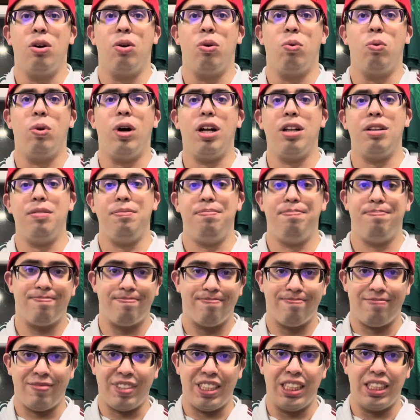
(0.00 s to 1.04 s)
Well,
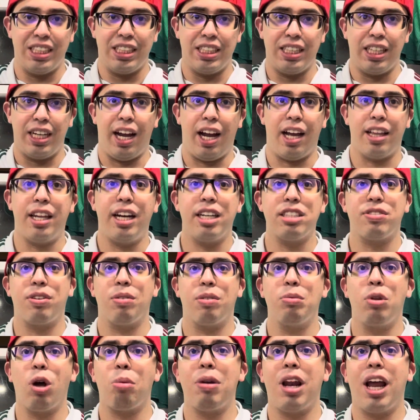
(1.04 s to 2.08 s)
Andres from
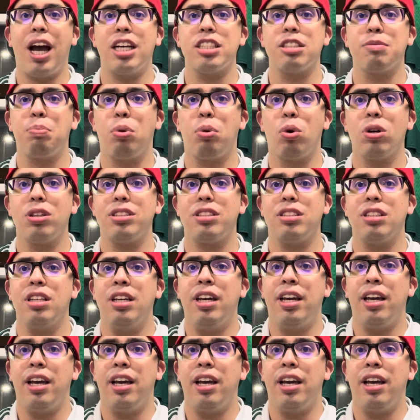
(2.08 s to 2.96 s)
Doble Sports.